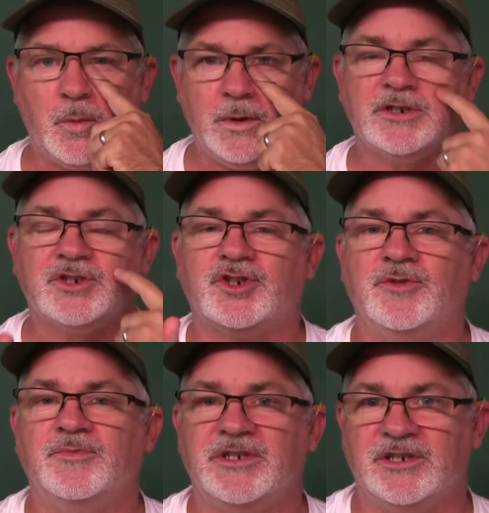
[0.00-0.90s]
we
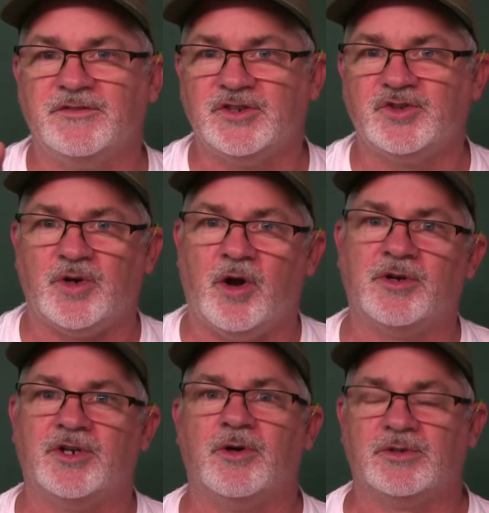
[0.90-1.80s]
assume the individual
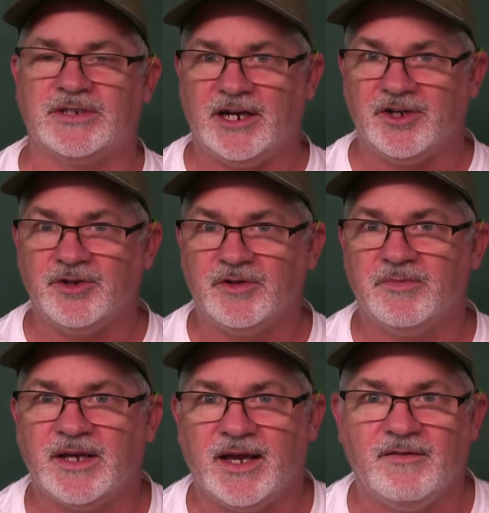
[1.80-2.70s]
already knows how to do the
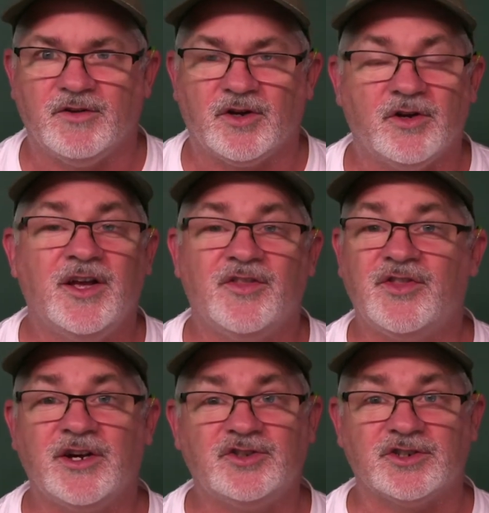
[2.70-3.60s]
behavior.
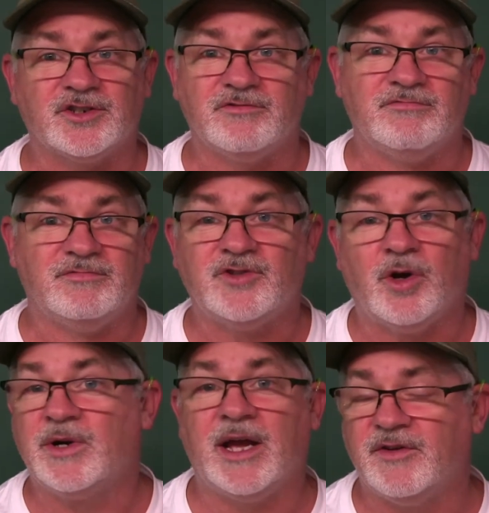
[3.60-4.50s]
They're just
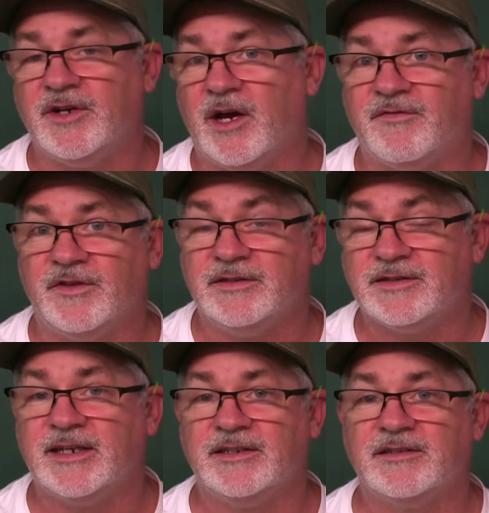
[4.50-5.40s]
don't have enough
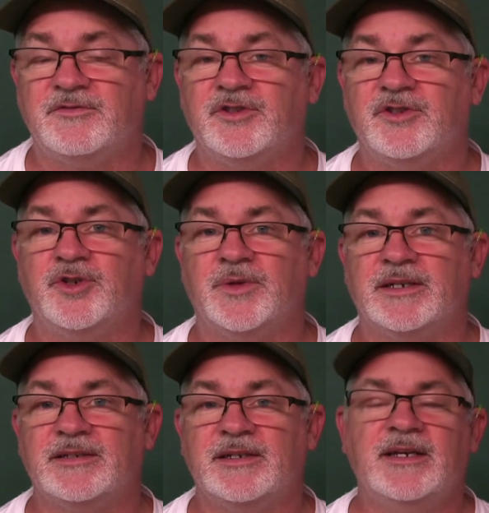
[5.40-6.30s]
incentive to do
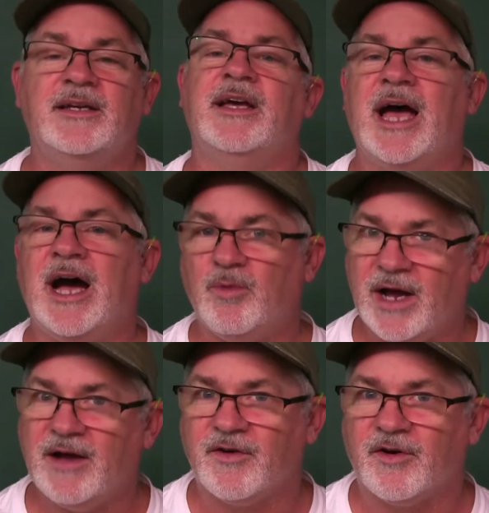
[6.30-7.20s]
it.
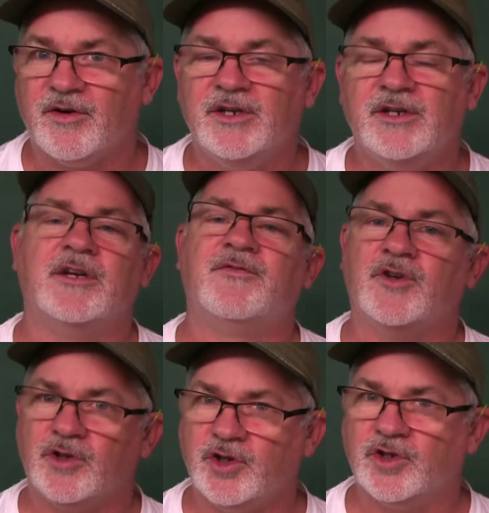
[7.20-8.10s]
However, if
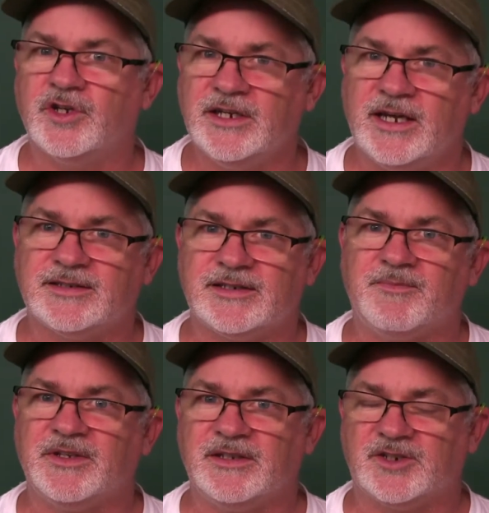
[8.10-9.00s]
you're looking at
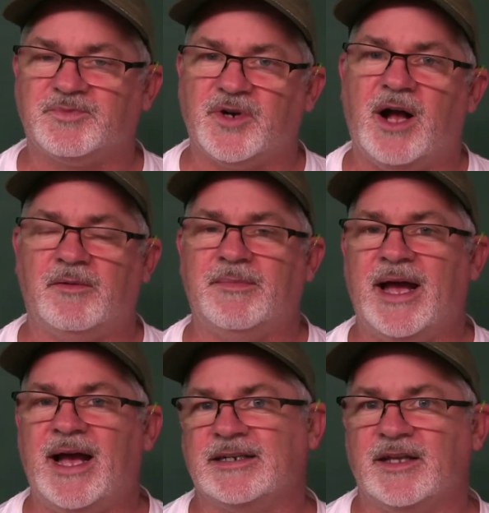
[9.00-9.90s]
something that's
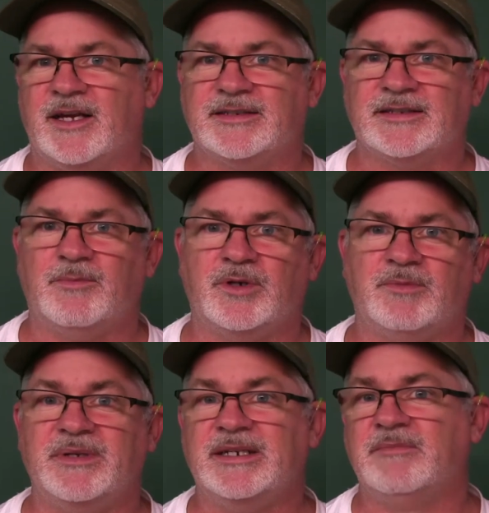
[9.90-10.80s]
problematic, like
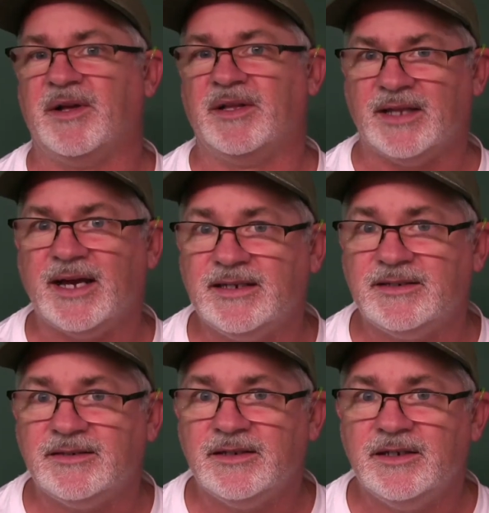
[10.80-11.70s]
someone being
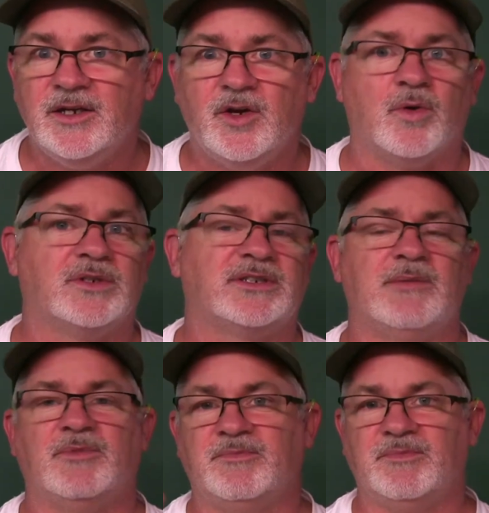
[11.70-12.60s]
polite or
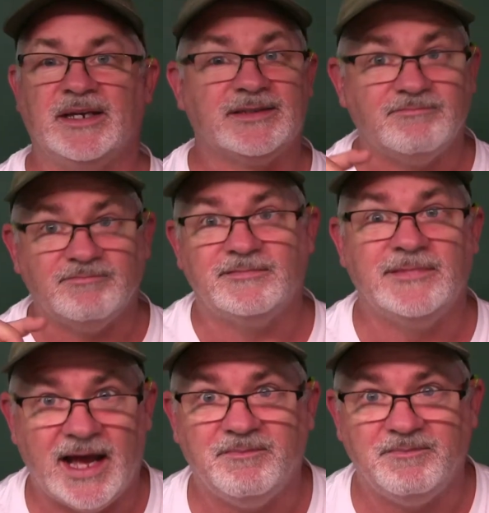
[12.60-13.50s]
someone as
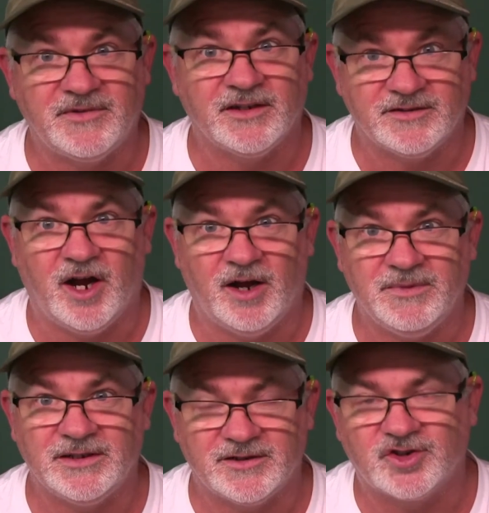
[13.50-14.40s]
that does not
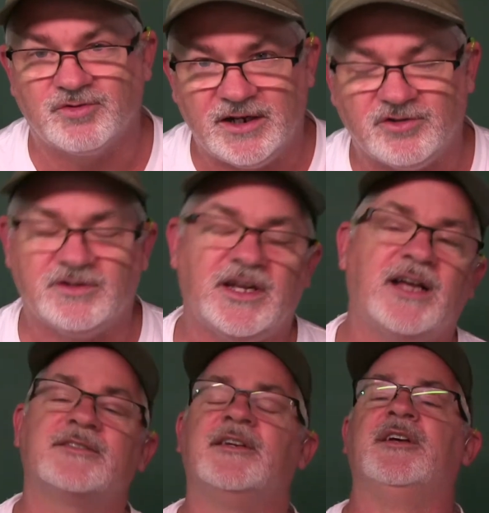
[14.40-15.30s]
meet the stranger
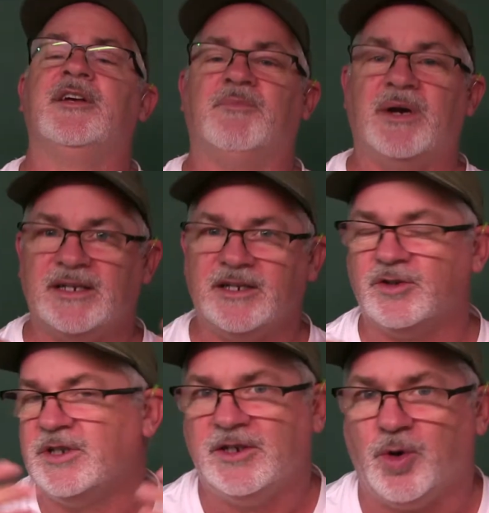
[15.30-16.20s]
test, but
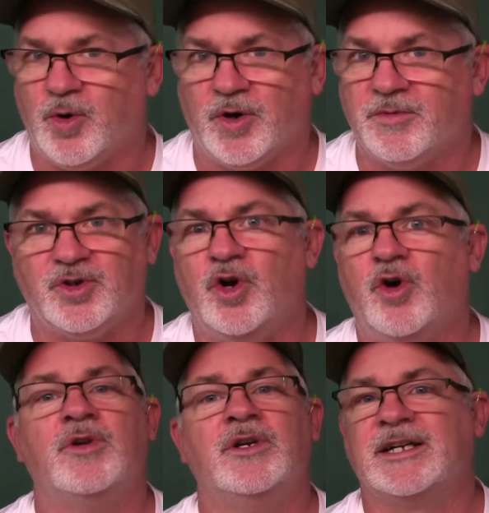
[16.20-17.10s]
or, or you
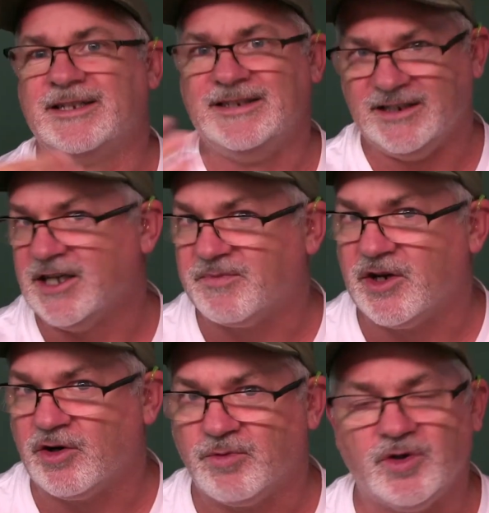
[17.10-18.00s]
know cleaning up
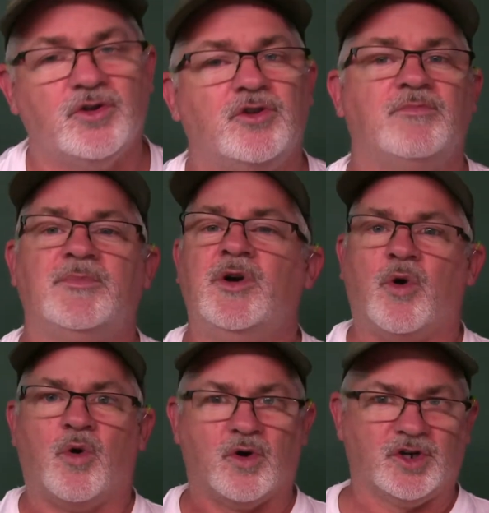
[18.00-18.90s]
their room
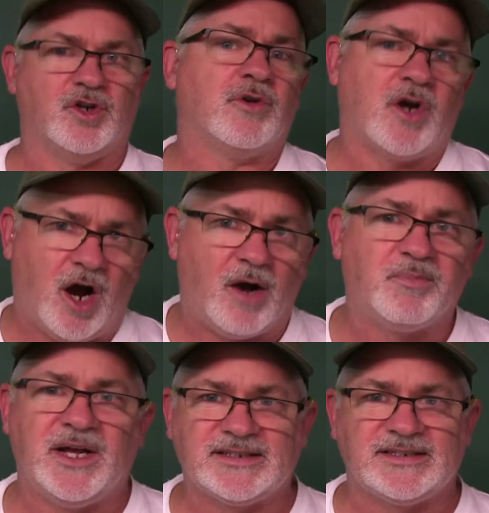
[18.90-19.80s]
or you know
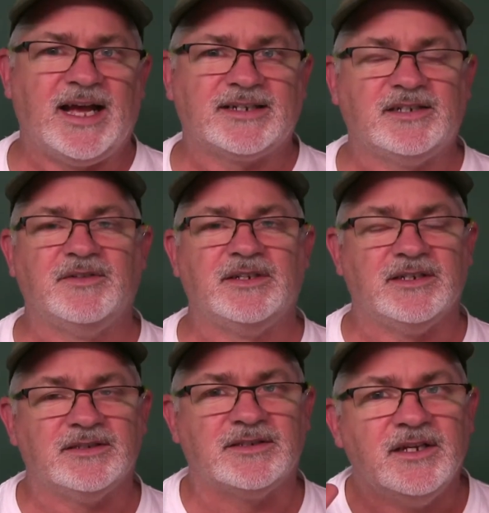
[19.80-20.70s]
complex
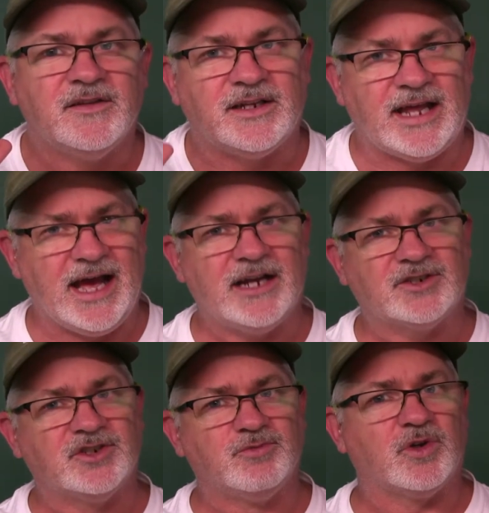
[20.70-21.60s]
activities that
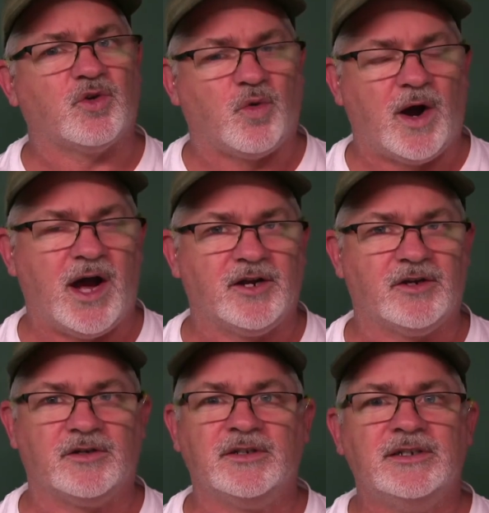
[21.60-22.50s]
actually
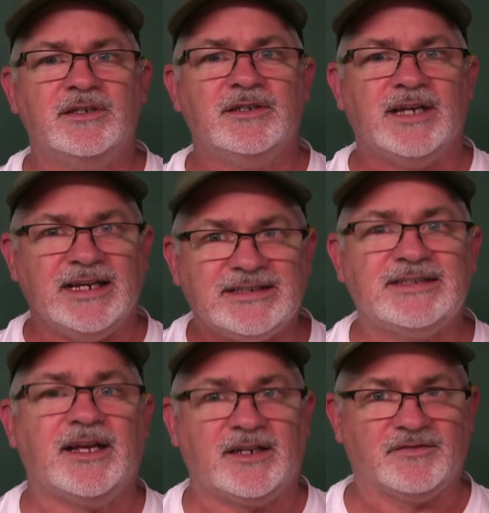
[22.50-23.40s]
require a
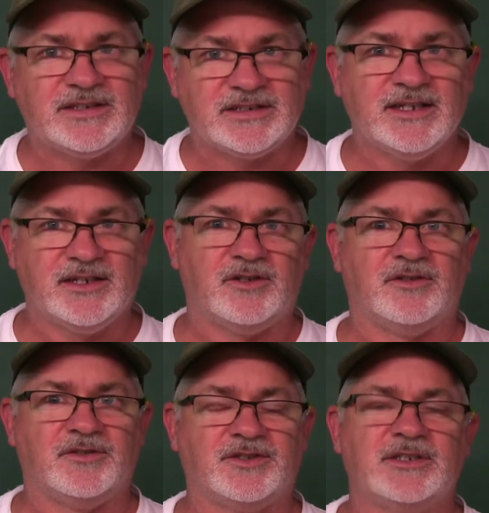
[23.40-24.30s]
set of
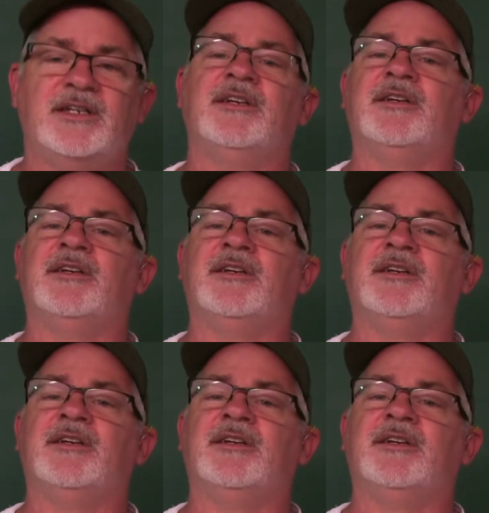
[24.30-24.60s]
skills,